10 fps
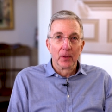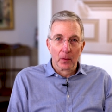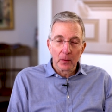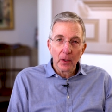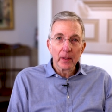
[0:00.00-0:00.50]

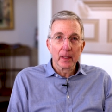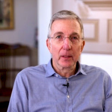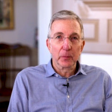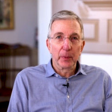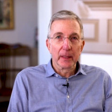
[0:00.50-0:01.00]
hold on to
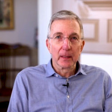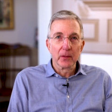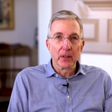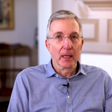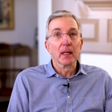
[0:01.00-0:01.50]
this
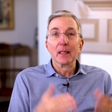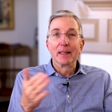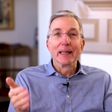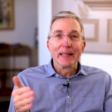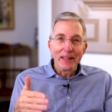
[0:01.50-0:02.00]
pregnancy. And
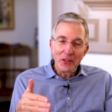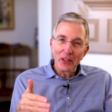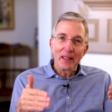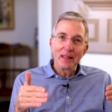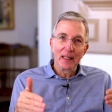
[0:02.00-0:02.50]
indeed,
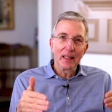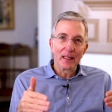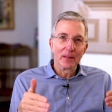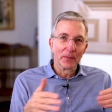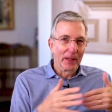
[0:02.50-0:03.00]
she
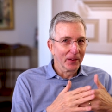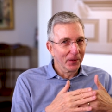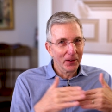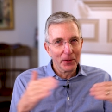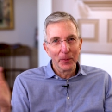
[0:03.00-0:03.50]
did, you know,
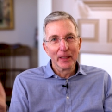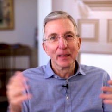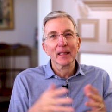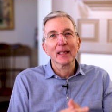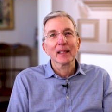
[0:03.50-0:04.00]
all the way
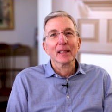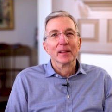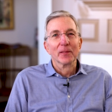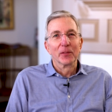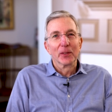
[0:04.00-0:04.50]
to
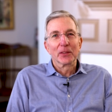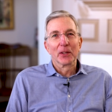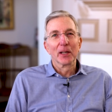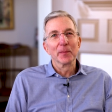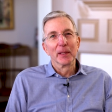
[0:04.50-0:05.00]
full
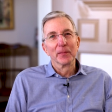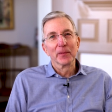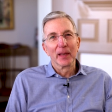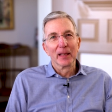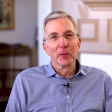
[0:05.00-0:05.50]
term.
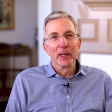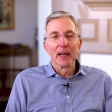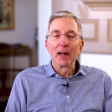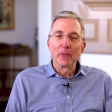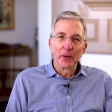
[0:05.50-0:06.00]
And, and we
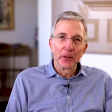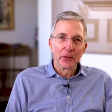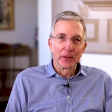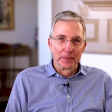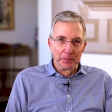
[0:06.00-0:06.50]
had our
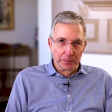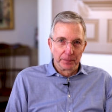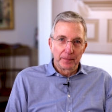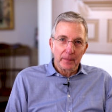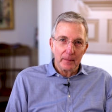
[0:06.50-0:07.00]
first
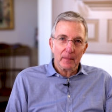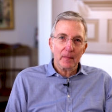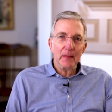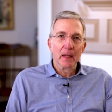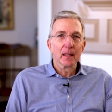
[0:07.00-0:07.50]

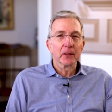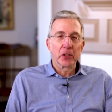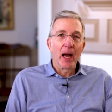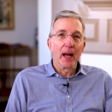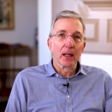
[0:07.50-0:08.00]
uh,
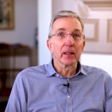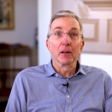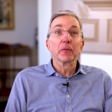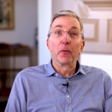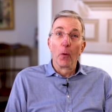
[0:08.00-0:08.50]
child
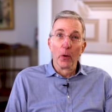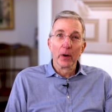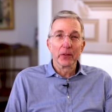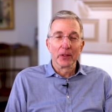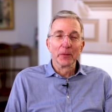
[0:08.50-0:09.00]
of
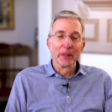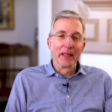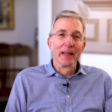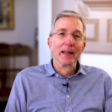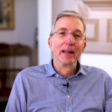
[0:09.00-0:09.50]
four. So
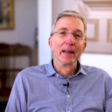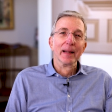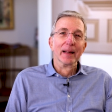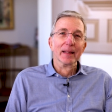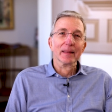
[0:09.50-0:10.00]
we,
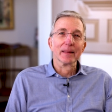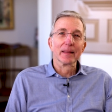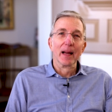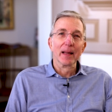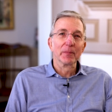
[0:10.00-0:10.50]
uh,
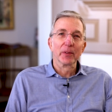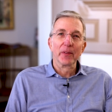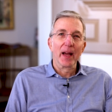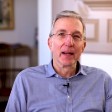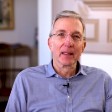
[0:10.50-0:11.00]
God
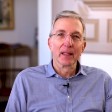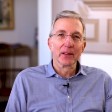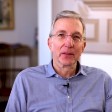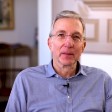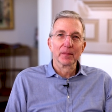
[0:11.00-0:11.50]
provided
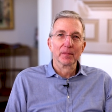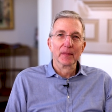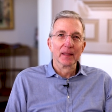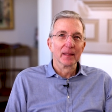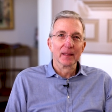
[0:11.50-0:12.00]
us
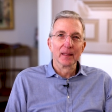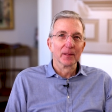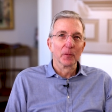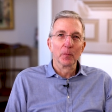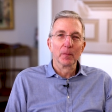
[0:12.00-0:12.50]
in
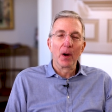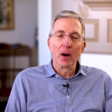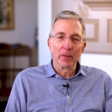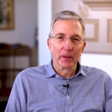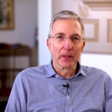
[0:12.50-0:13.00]
a
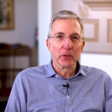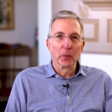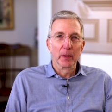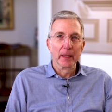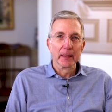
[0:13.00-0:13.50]

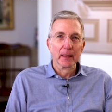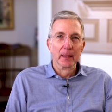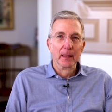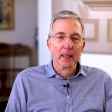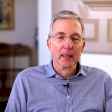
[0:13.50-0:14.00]
marvelous way.
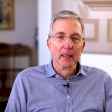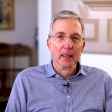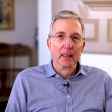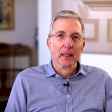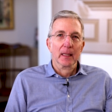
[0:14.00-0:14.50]

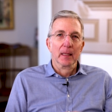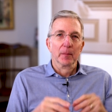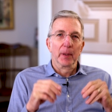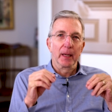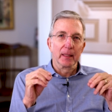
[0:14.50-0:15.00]

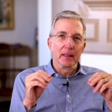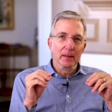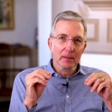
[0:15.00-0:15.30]
But